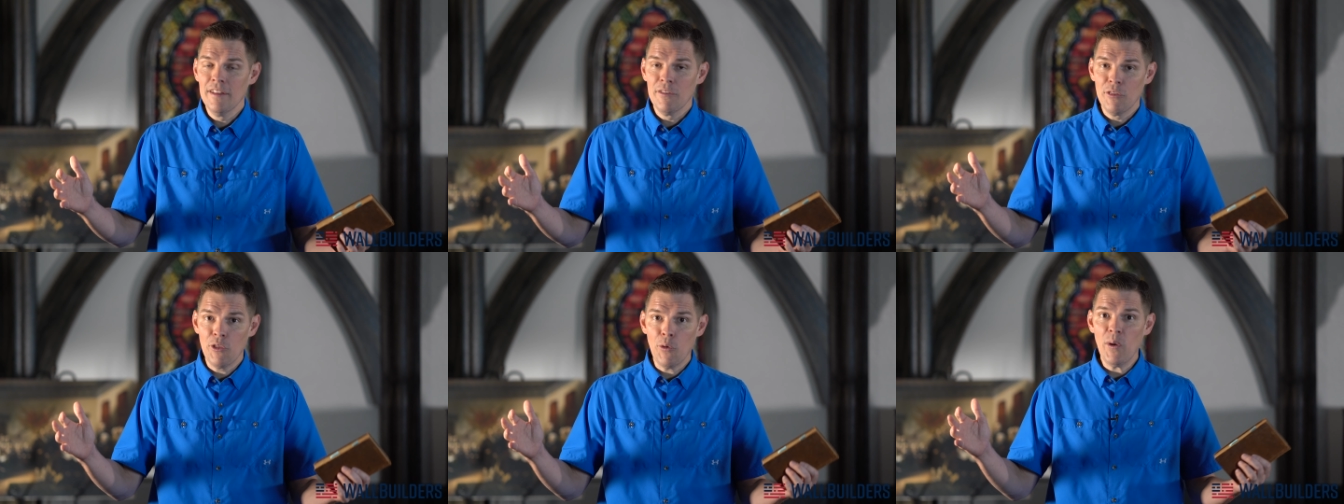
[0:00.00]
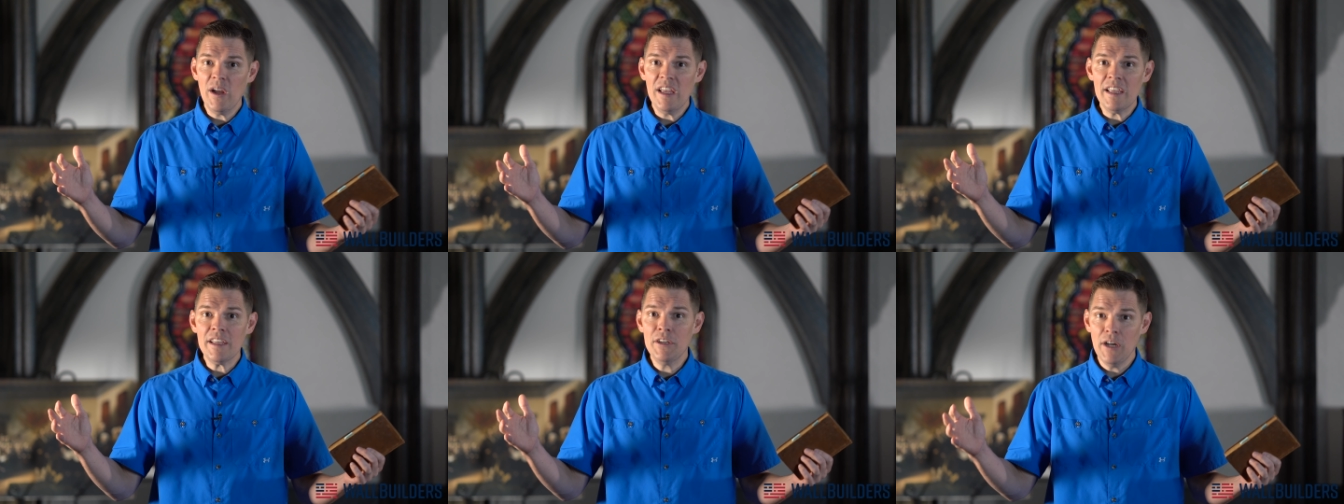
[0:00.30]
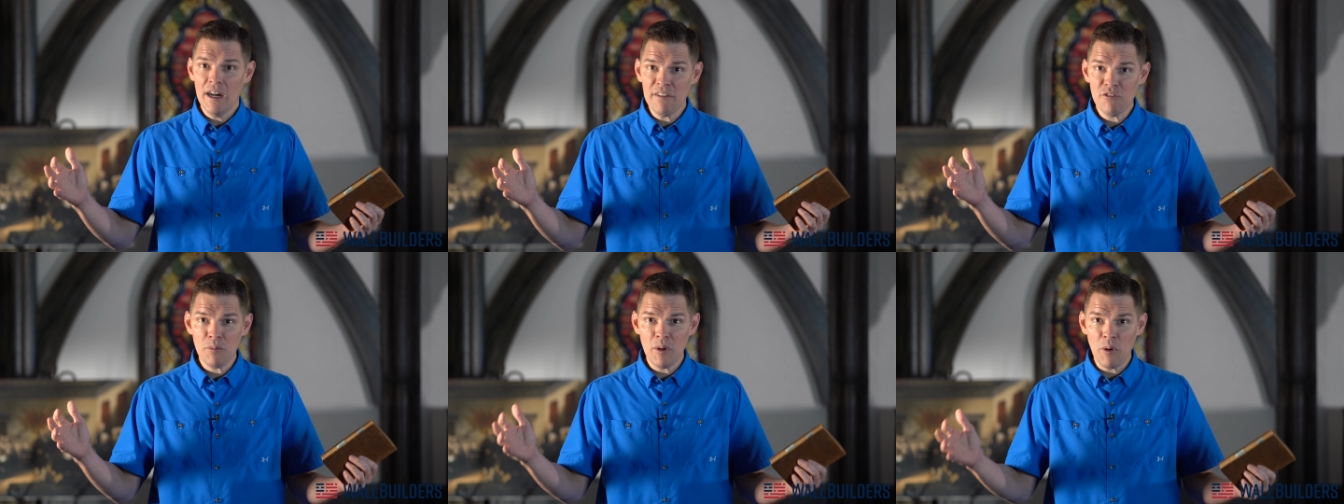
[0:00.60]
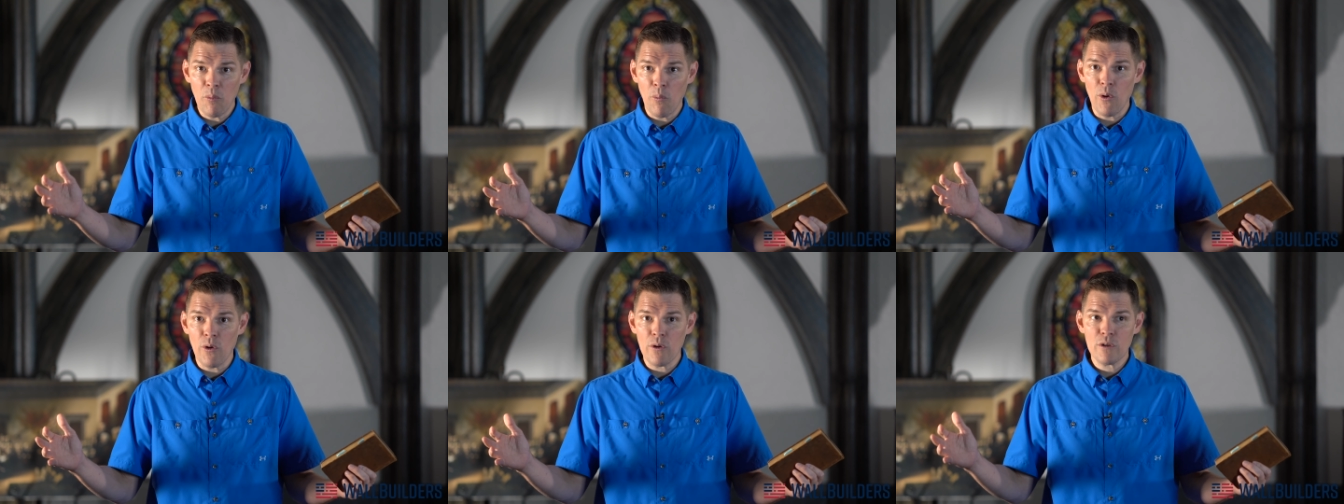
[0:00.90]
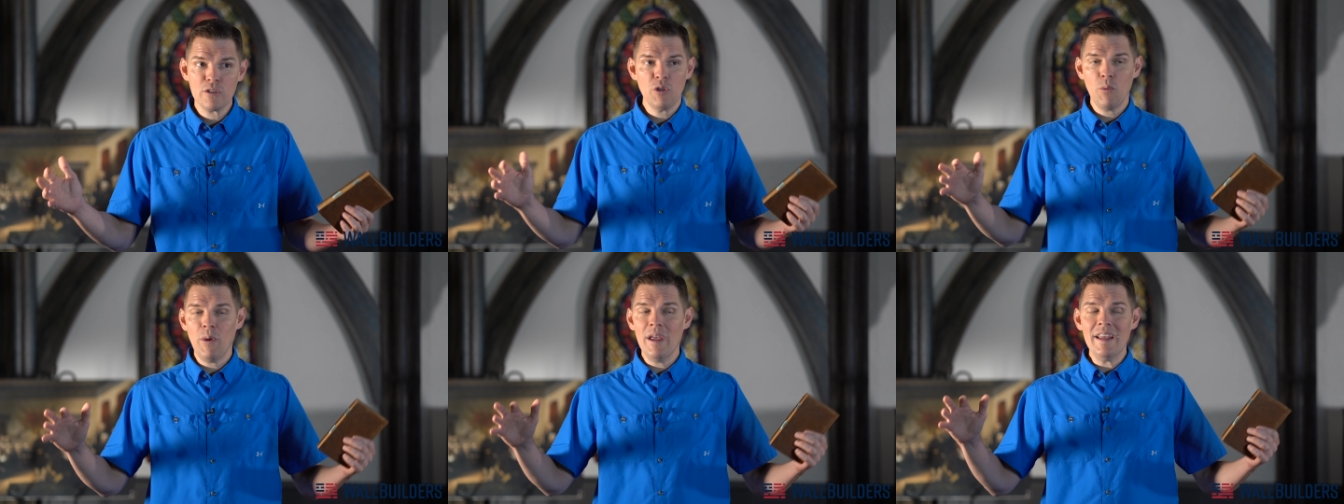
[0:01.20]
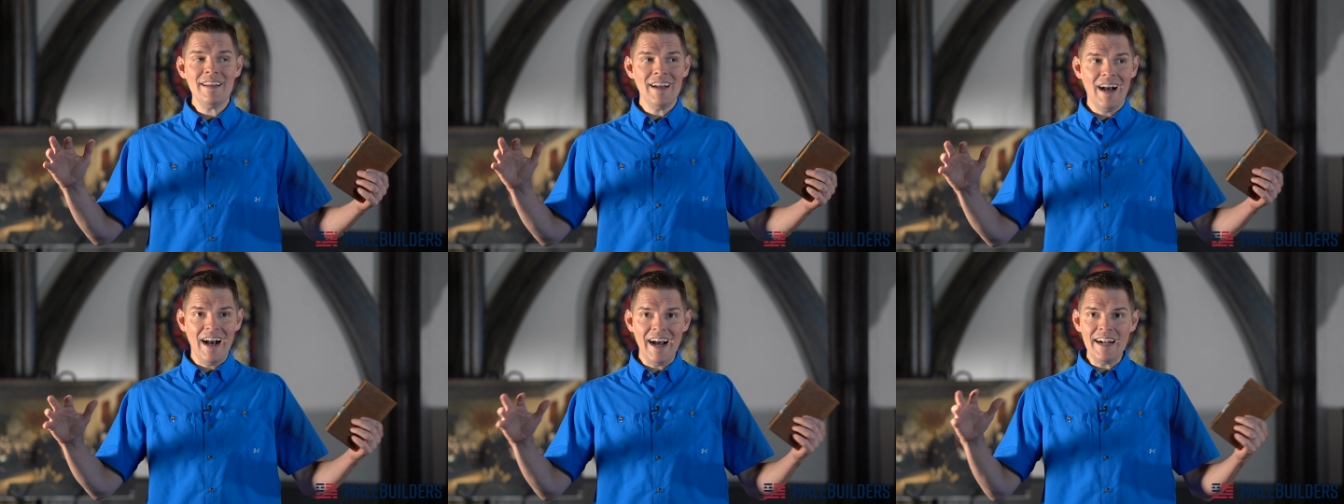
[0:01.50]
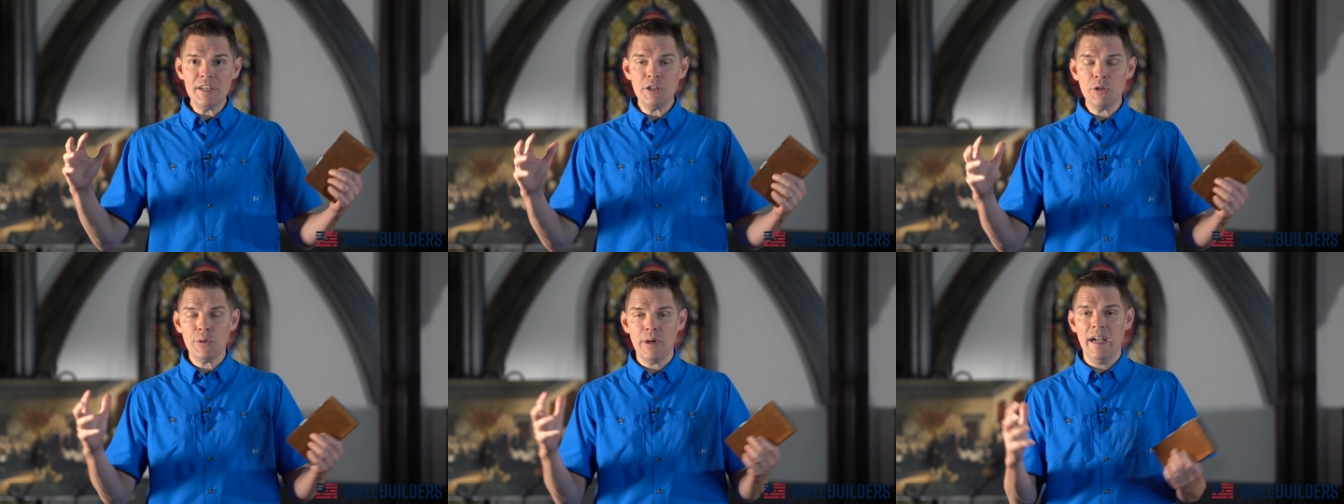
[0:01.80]
the way government works, the way
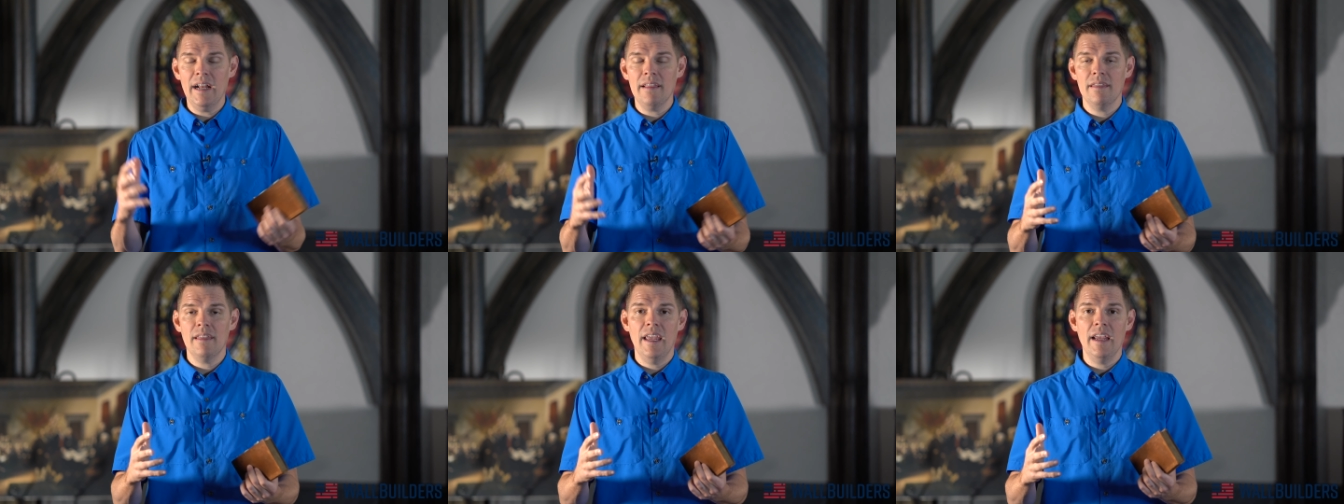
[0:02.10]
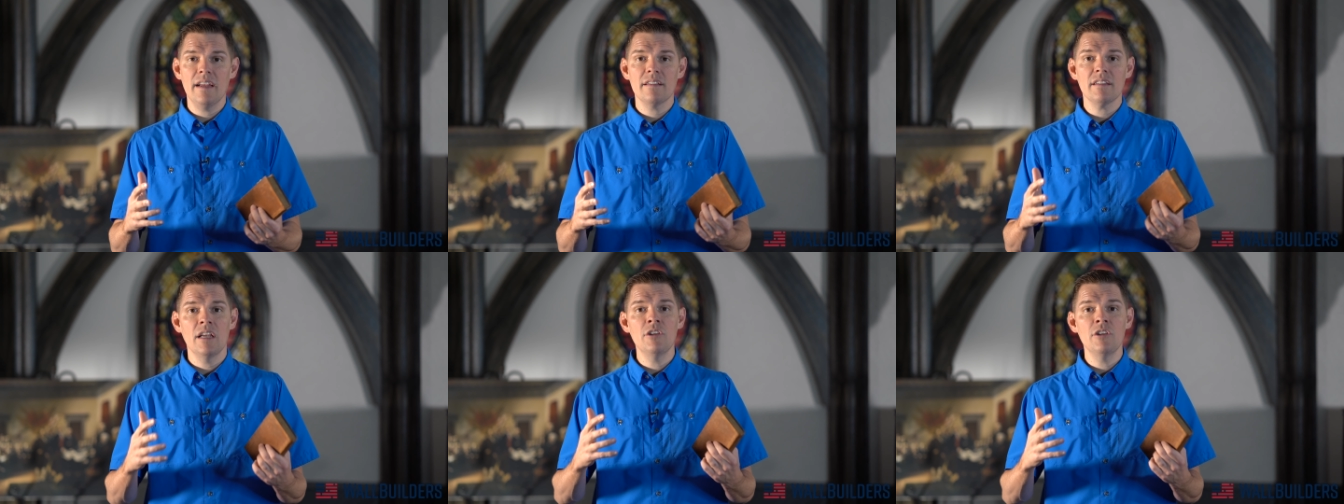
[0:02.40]
God created things.